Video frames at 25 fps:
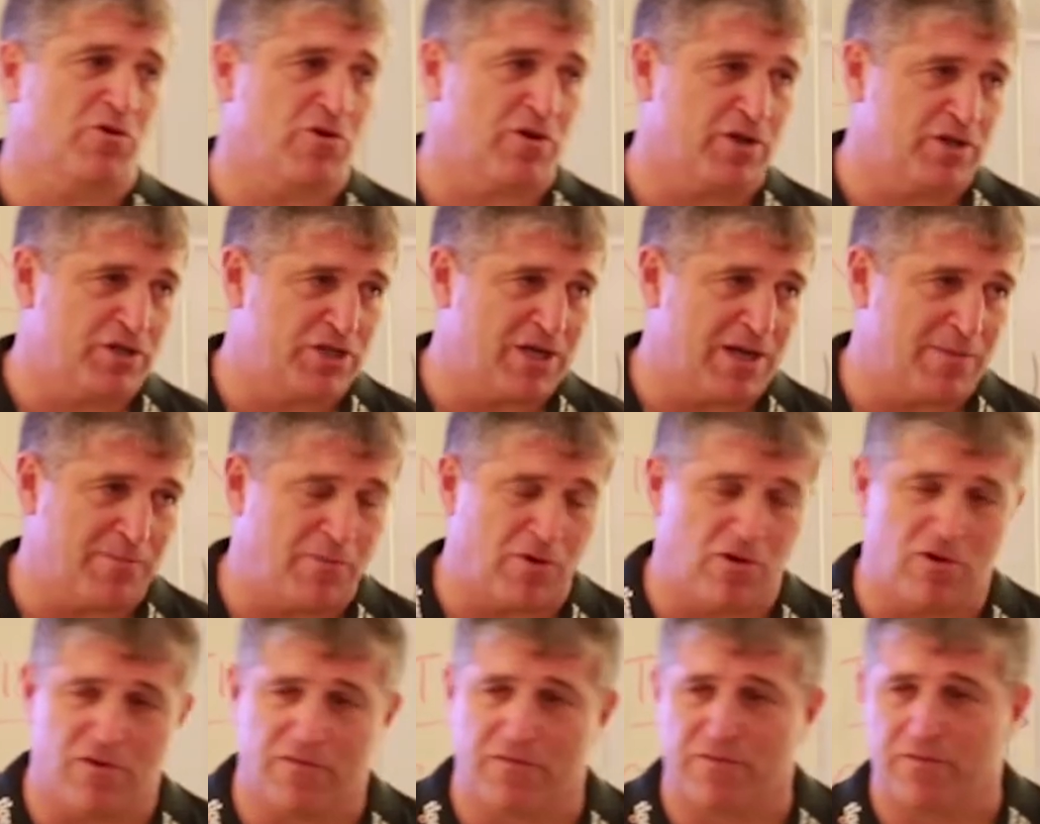we've got to
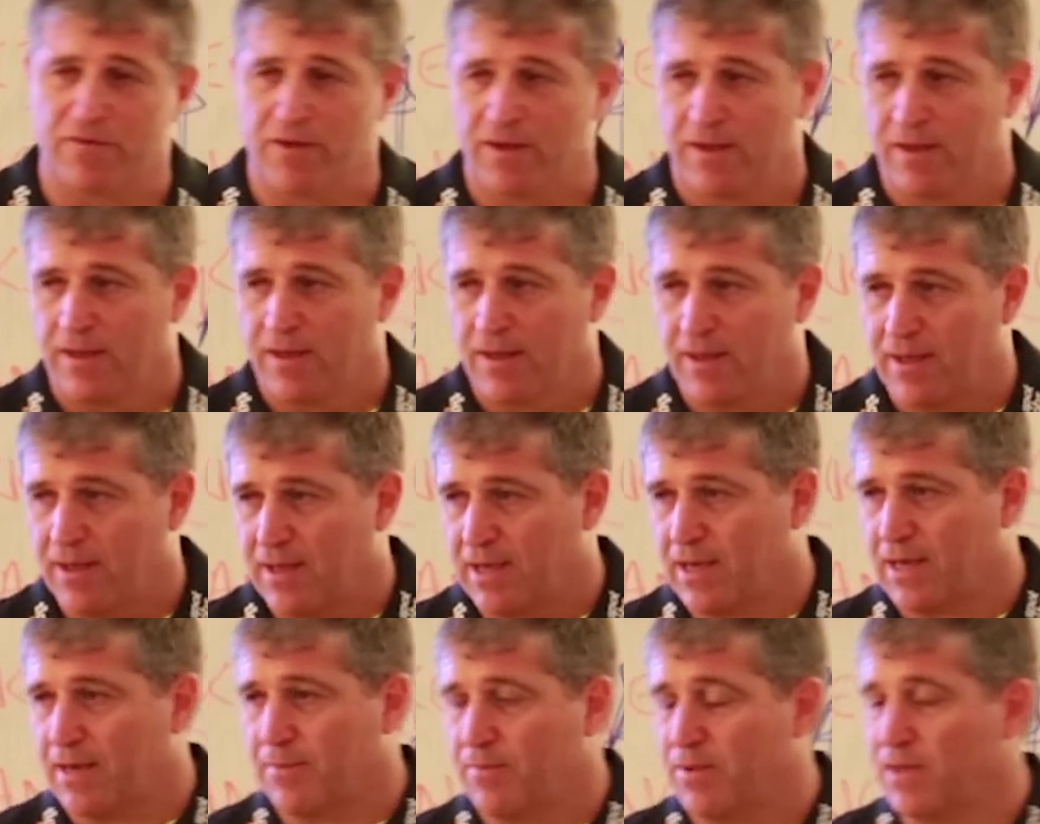jump off.
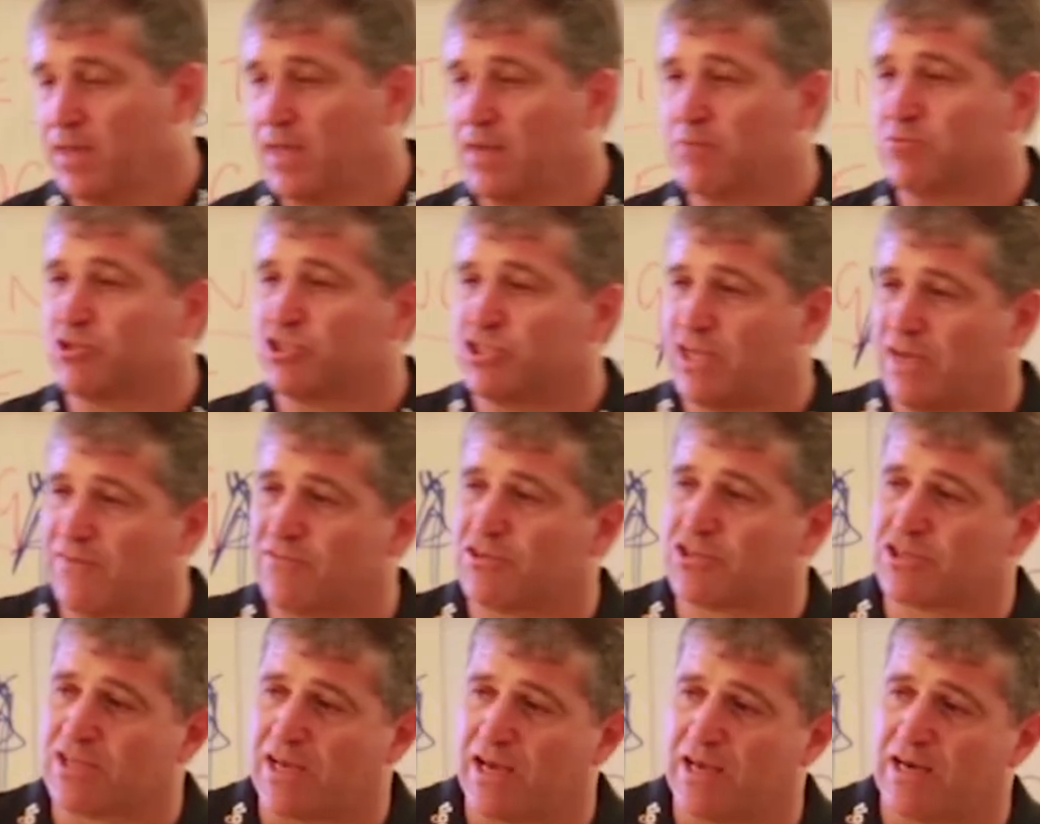Um, he was
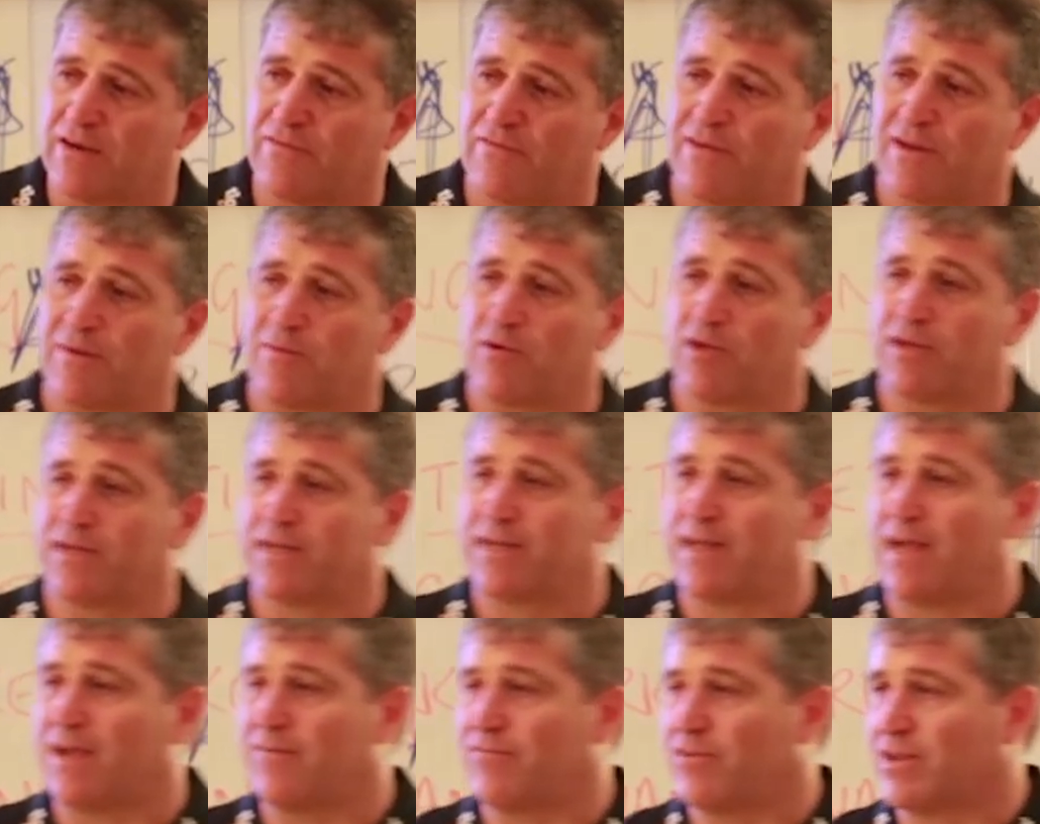devastated, a fellow by
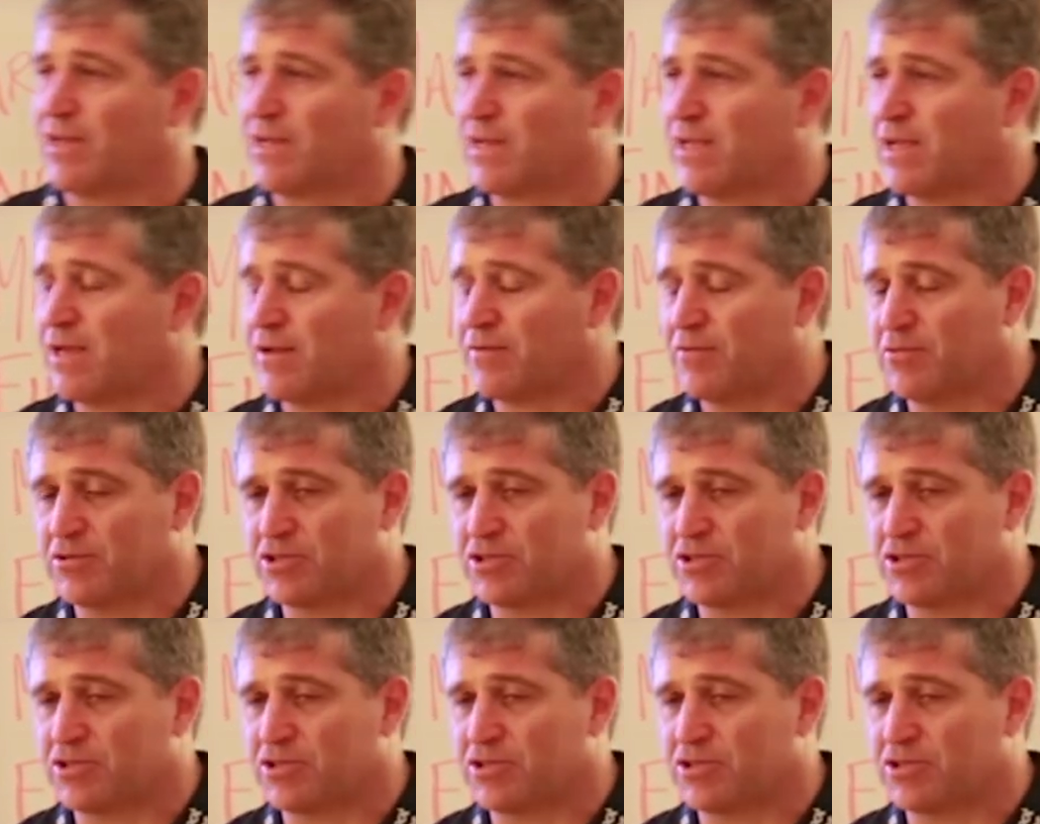David Elliott.